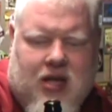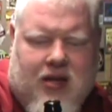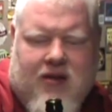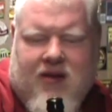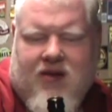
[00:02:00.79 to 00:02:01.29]

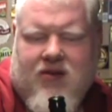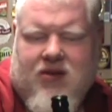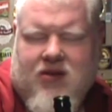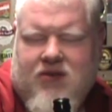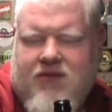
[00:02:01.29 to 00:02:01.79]
Uh,
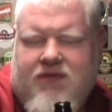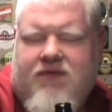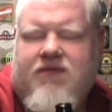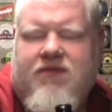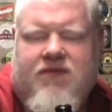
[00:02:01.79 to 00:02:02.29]

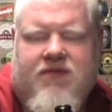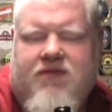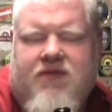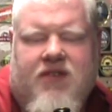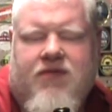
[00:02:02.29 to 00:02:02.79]

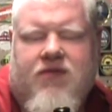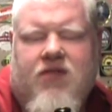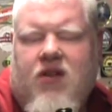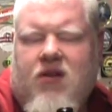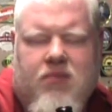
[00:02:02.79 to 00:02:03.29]

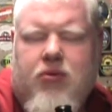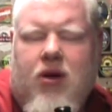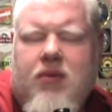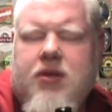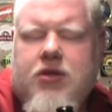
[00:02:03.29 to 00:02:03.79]
fifty, uh,
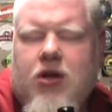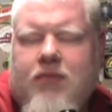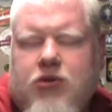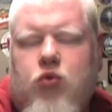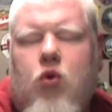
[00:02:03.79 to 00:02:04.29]
probably in the
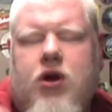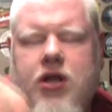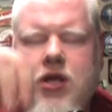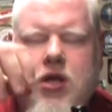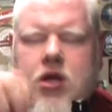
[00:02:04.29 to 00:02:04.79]
top
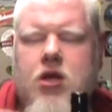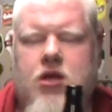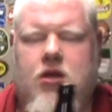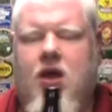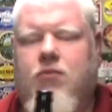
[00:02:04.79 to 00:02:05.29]
twenty,
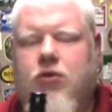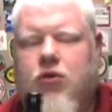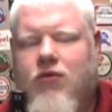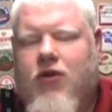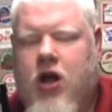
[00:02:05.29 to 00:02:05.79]
and
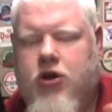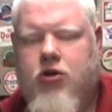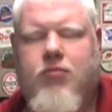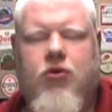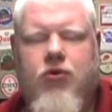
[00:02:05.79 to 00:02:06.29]
with over one
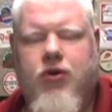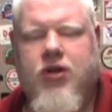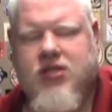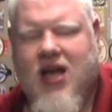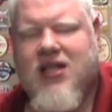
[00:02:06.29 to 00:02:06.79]
hundred
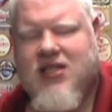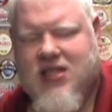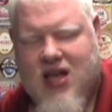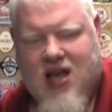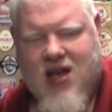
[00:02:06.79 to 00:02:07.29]
breweries,
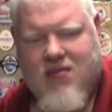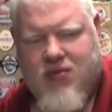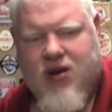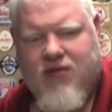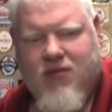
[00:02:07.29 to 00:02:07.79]
that's a
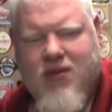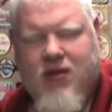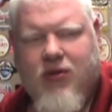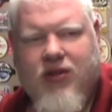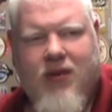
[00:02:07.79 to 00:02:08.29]
pretty
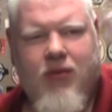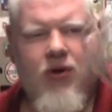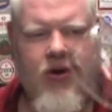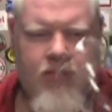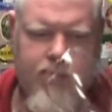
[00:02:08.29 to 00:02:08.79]
formidable number.